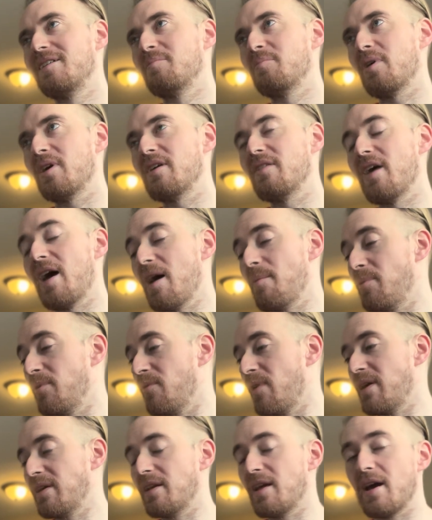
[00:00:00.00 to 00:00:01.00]
that. But
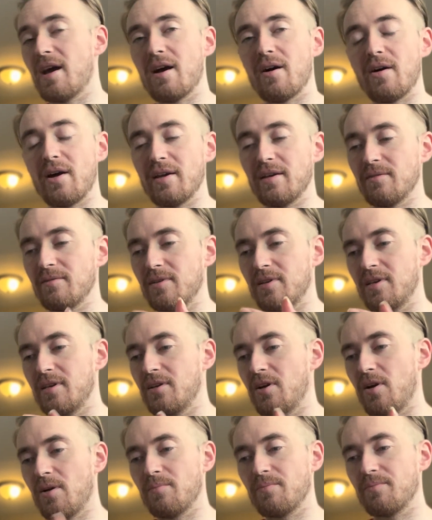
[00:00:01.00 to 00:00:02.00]
right now,
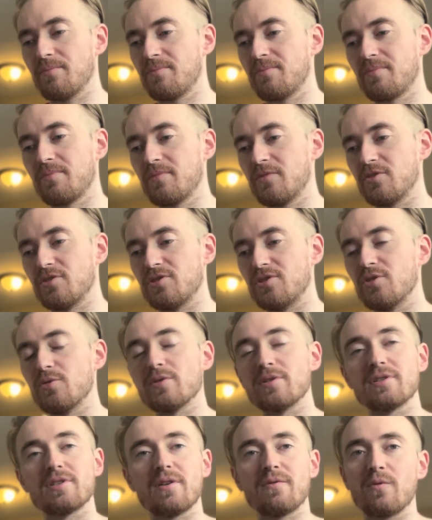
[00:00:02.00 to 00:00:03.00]
I'm just doing
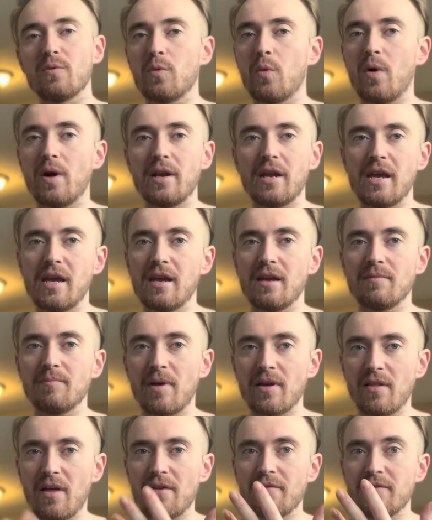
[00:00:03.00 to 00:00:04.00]
stuff with one hand,
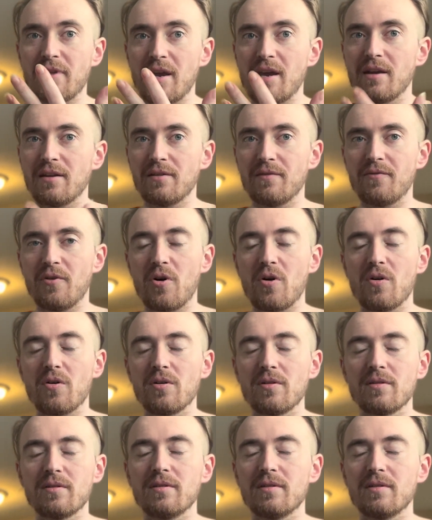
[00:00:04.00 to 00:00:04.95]
my left hand of all